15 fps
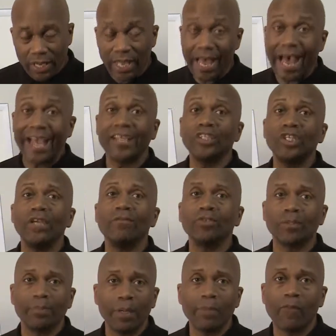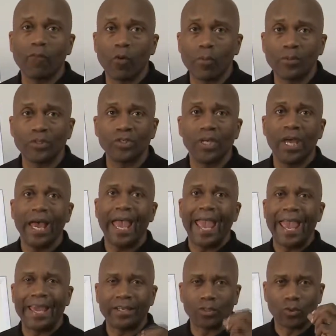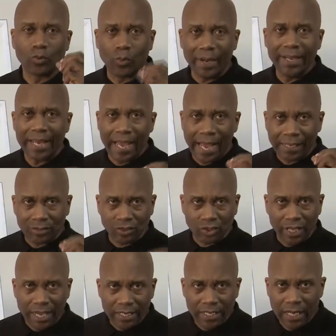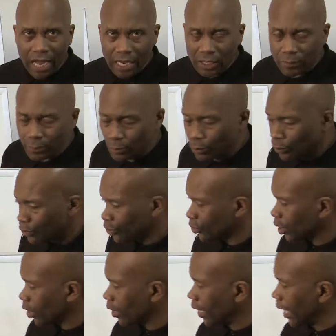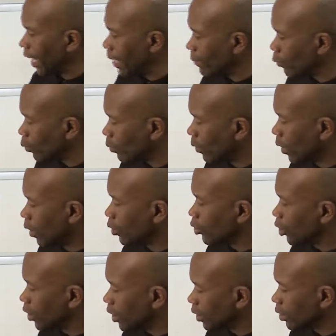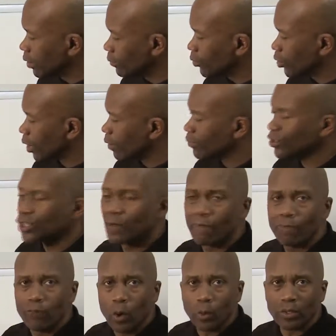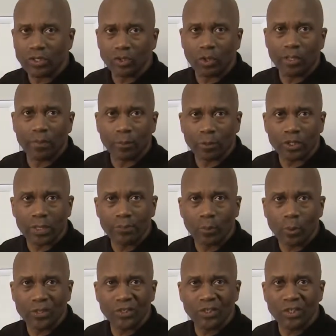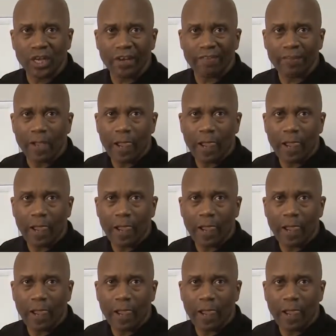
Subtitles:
High achievers and peak performers and great, outstanding entrepreneurs are able to get themselves to focus on the most important stuff.